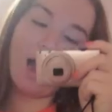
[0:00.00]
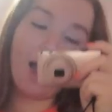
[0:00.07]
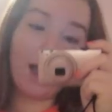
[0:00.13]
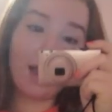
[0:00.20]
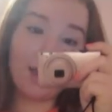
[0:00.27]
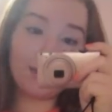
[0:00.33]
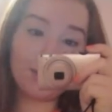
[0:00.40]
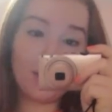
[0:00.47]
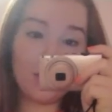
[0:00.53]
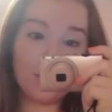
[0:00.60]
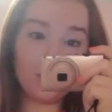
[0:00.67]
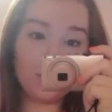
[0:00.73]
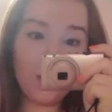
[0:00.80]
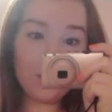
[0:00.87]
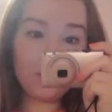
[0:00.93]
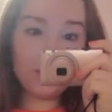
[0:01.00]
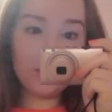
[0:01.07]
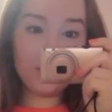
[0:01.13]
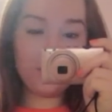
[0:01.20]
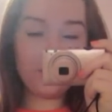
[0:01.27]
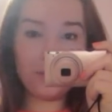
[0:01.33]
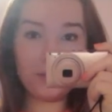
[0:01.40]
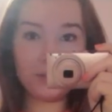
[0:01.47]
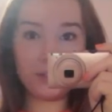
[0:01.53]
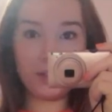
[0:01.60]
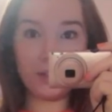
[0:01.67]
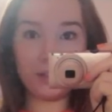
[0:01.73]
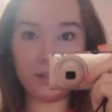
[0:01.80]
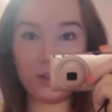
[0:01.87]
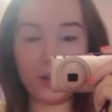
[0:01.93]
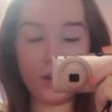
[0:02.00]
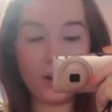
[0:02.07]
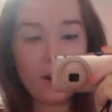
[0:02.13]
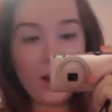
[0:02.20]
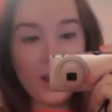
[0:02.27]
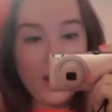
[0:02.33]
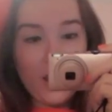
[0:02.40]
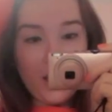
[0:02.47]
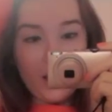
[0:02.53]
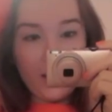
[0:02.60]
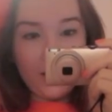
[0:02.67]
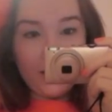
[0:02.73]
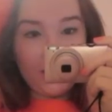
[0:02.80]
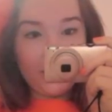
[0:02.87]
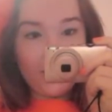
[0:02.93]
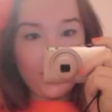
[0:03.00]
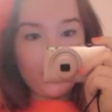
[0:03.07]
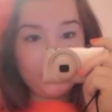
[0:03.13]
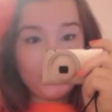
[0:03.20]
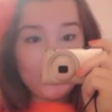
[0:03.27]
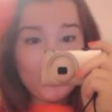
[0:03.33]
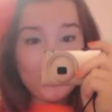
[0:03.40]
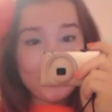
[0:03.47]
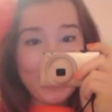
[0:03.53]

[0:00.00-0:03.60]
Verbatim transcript: I cannot believe that this day is here and I'm super